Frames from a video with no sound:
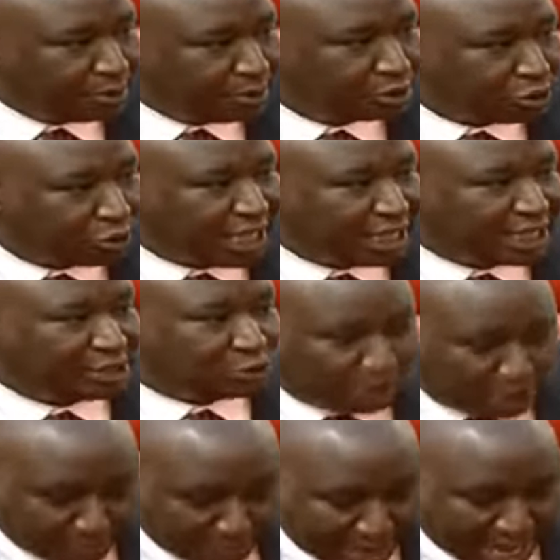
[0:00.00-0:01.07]
so that as
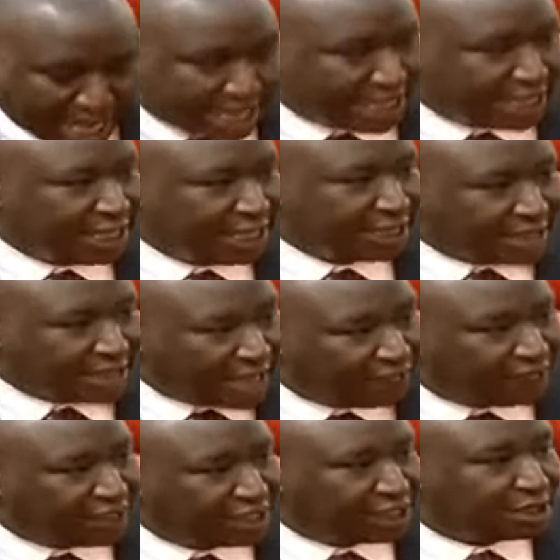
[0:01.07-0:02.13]
we demand
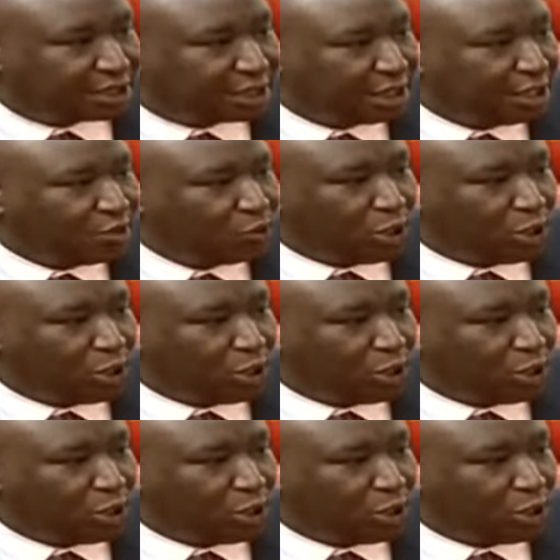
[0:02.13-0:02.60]
services,